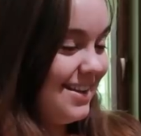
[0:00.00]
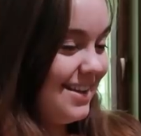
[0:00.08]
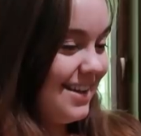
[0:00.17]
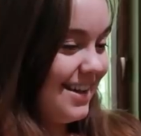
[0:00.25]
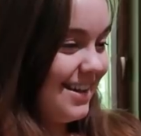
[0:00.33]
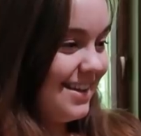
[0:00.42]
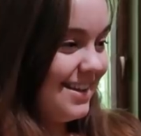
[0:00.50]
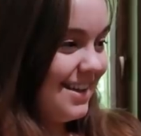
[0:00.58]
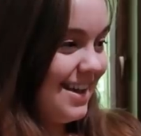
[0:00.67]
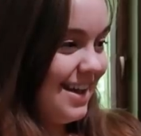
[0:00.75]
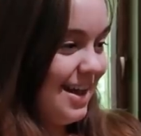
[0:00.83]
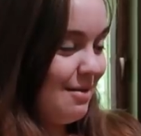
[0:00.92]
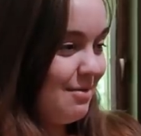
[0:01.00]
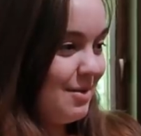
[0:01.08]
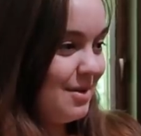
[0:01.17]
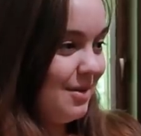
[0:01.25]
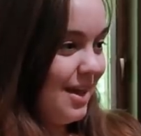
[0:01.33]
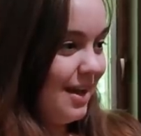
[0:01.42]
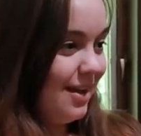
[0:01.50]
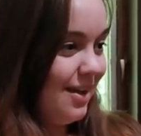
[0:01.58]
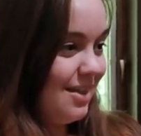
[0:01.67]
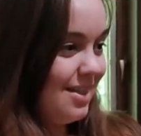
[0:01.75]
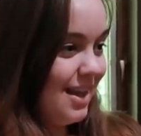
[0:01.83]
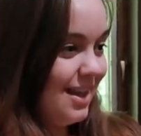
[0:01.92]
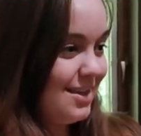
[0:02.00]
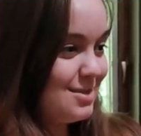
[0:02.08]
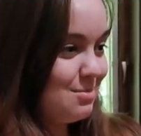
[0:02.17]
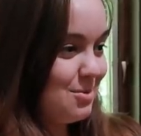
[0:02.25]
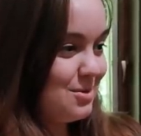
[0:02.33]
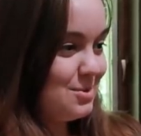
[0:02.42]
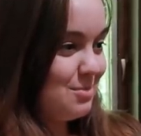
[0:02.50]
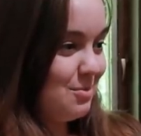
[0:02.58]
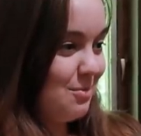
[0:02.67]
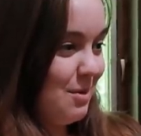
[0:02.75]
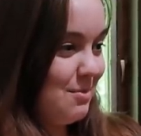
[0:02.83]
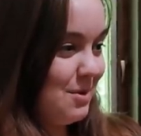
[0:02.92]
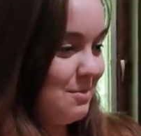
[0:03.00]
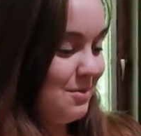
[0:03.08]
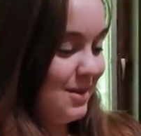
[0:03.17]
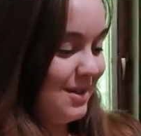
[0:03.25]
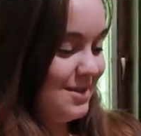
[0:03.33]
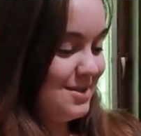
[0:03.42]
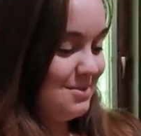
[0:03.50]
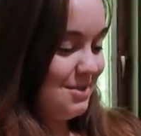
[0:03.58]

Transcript: Okay. Yeah, I've been like, I think his booty's been rubbing up against